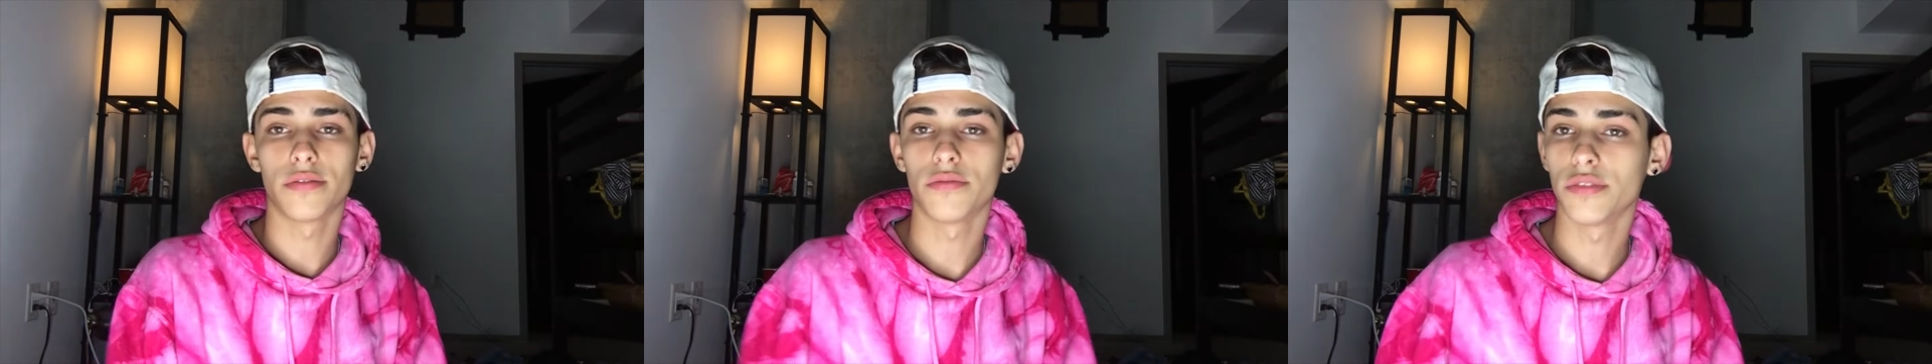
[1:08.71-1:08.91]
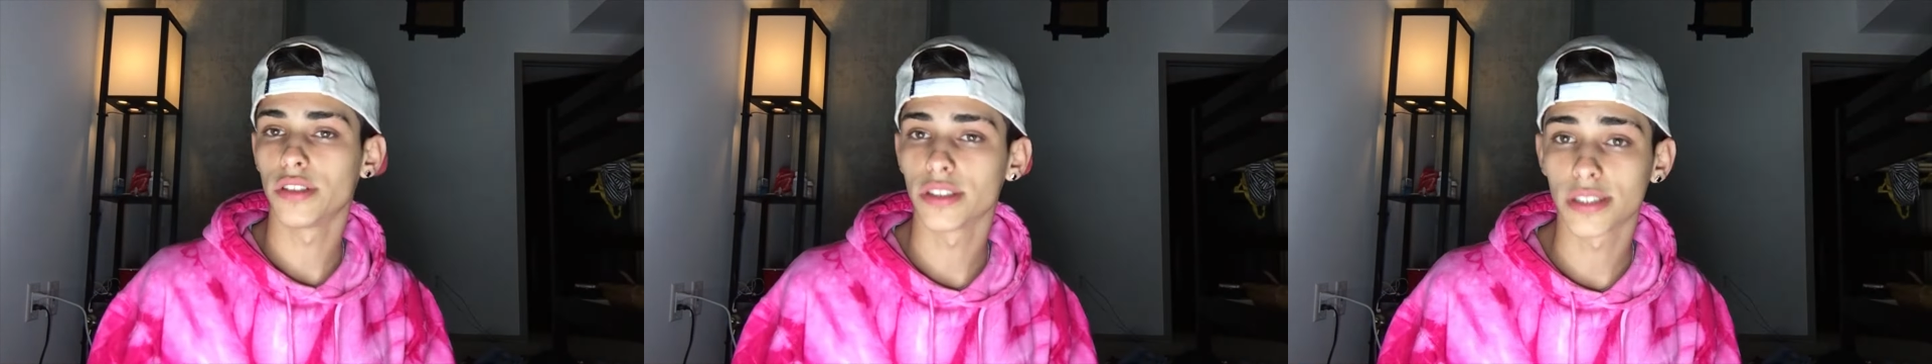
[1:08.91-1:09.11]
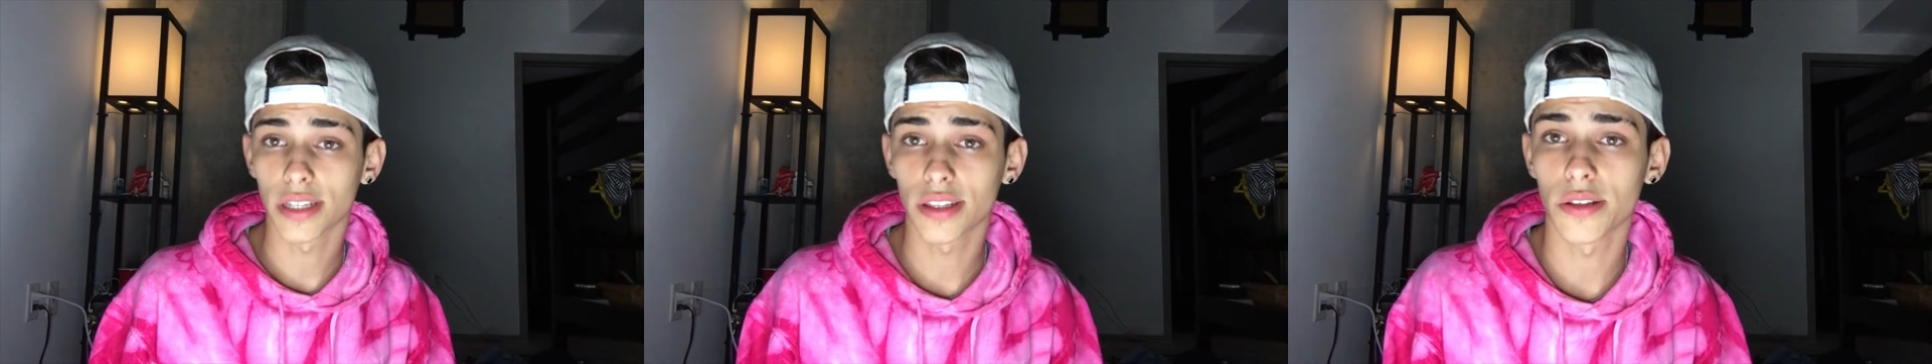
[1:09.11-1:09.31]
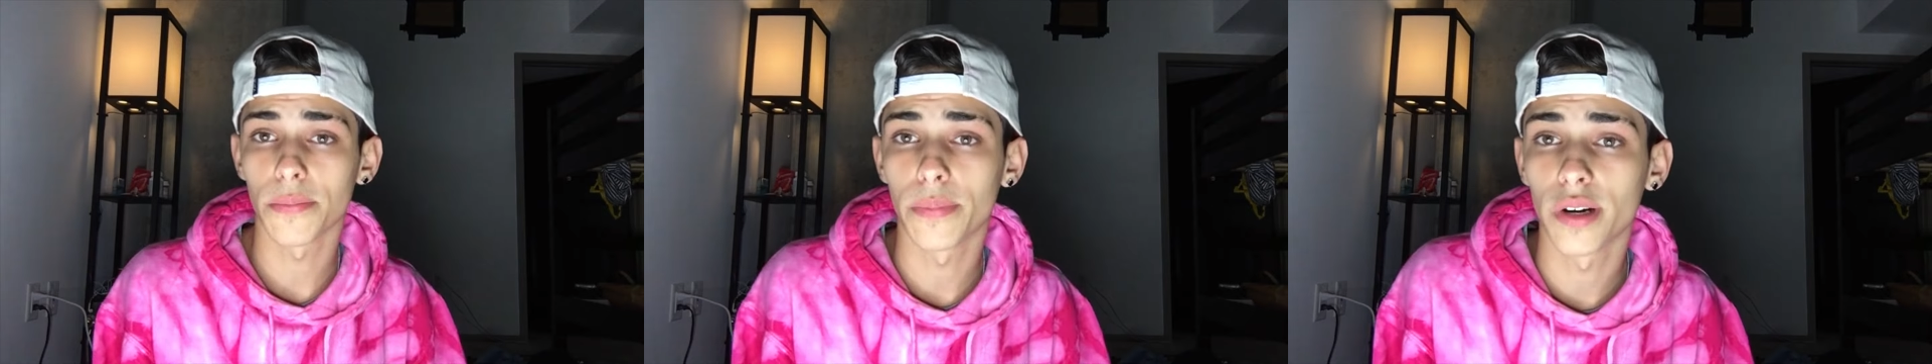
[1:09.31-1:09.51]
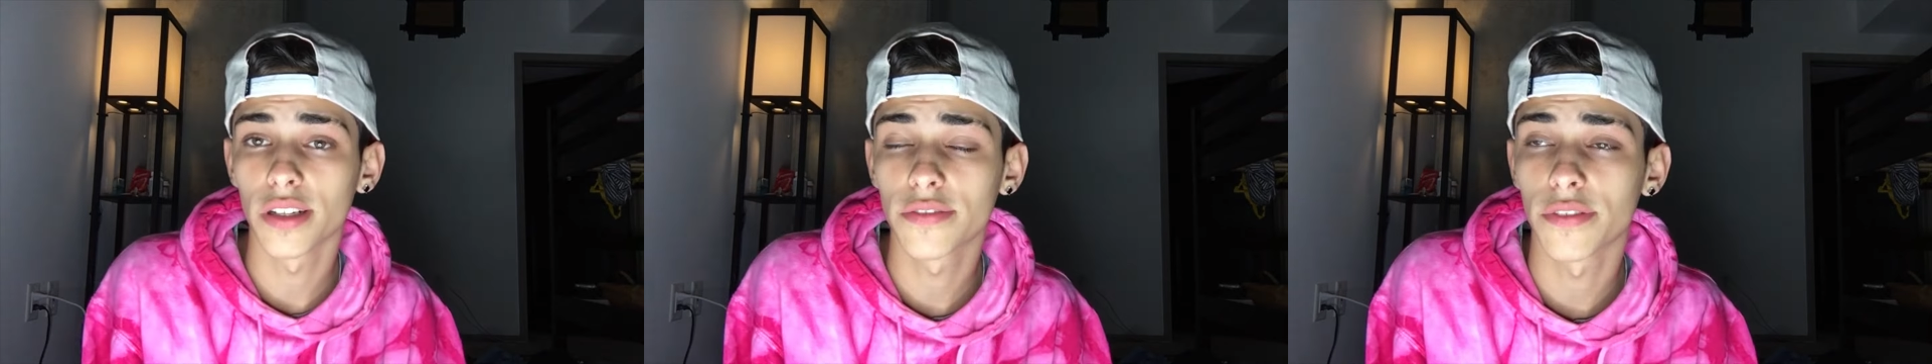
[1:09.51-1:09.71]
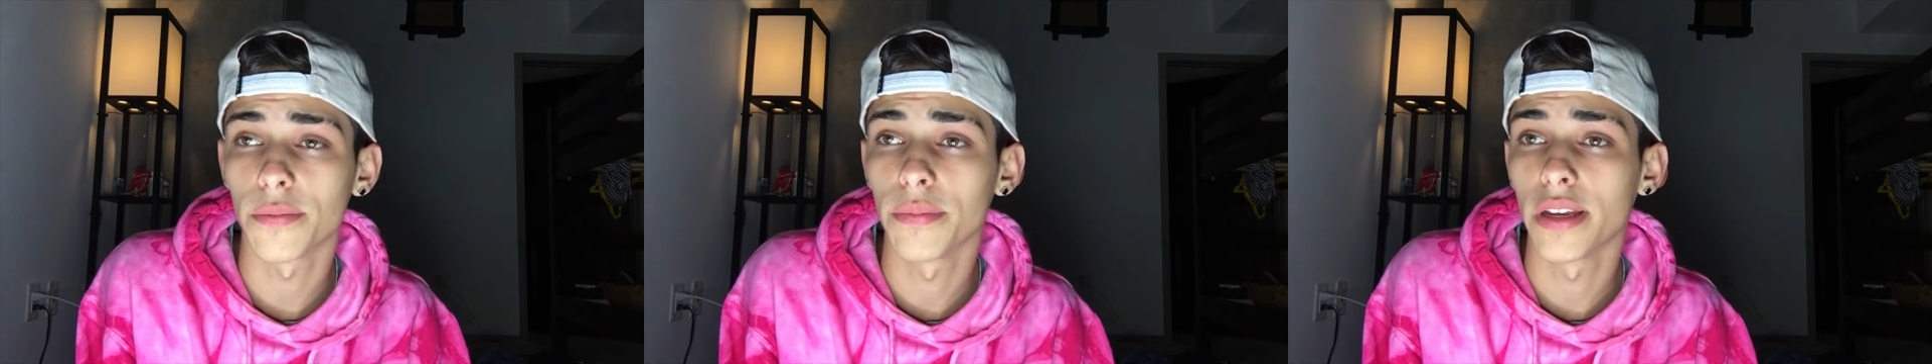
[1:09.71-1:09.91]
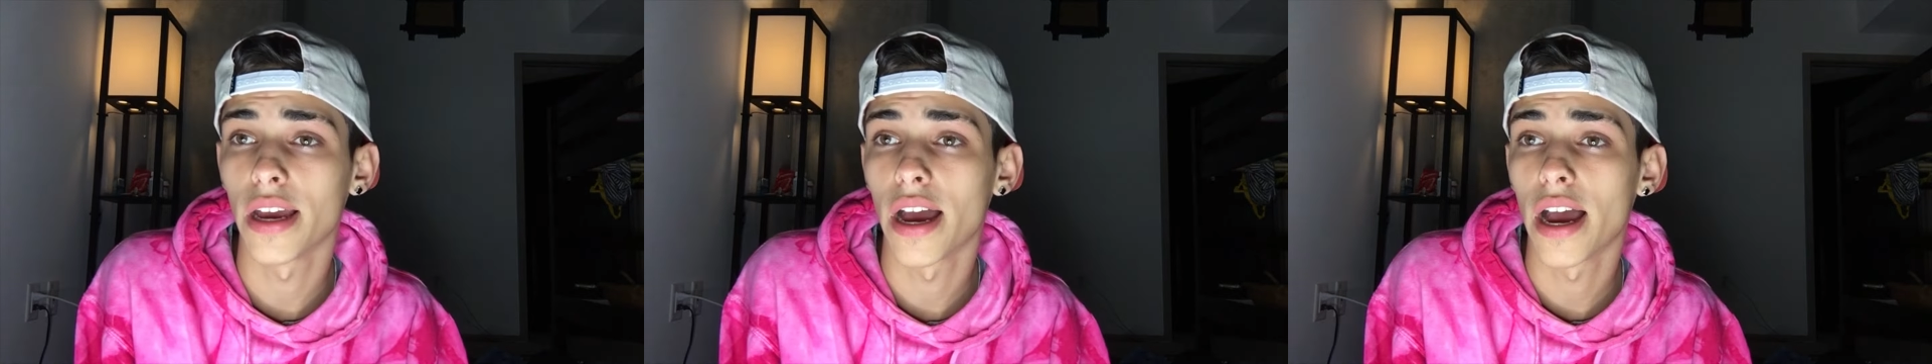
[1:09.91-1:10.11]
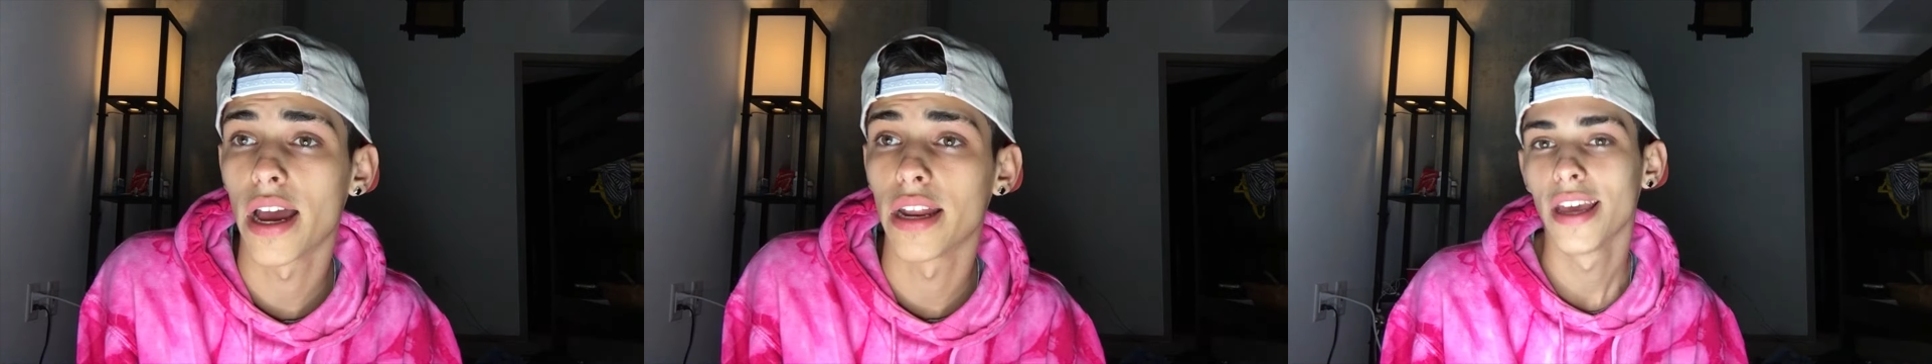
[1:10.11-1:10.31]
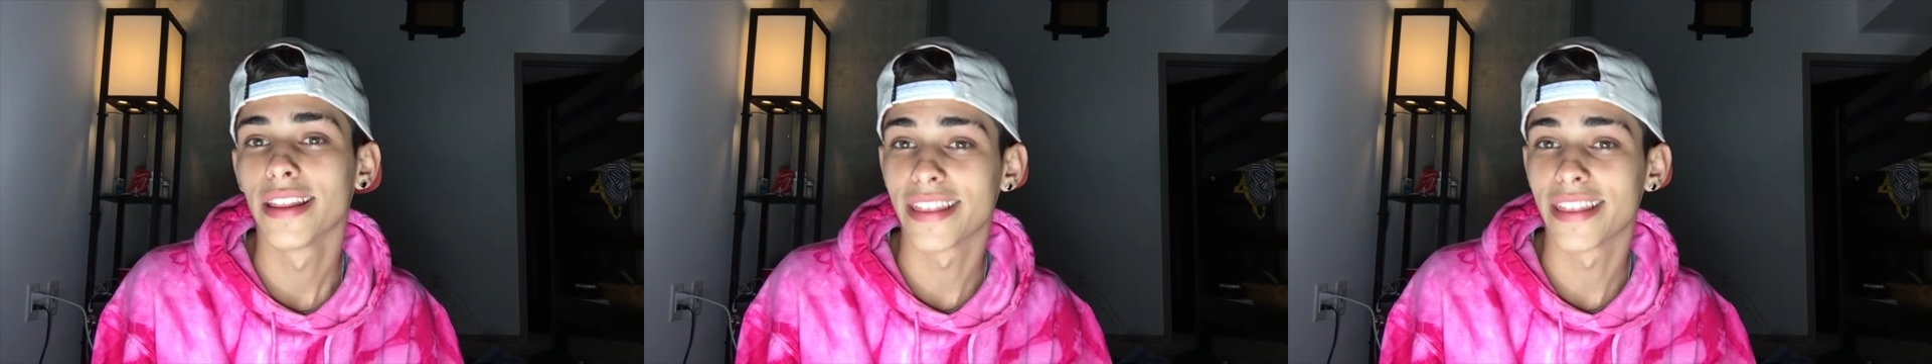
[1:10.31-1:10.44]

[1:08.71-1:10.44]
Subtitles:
we just hit the bus from behind.